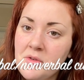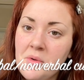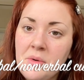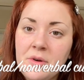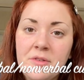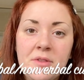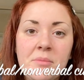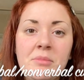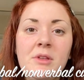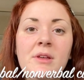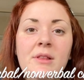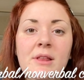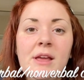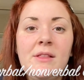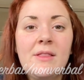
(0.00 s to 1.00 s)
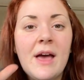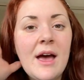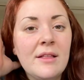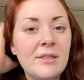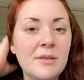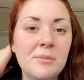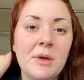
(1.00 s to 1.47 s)
or something like
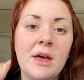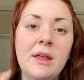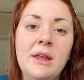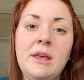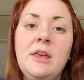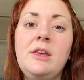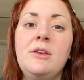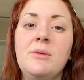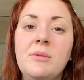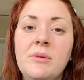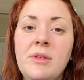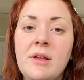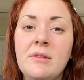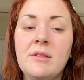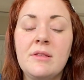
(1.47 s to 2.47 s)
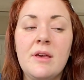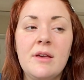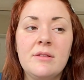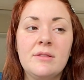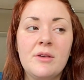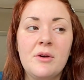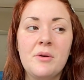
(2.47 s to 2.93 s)
that, some kind of cue that says,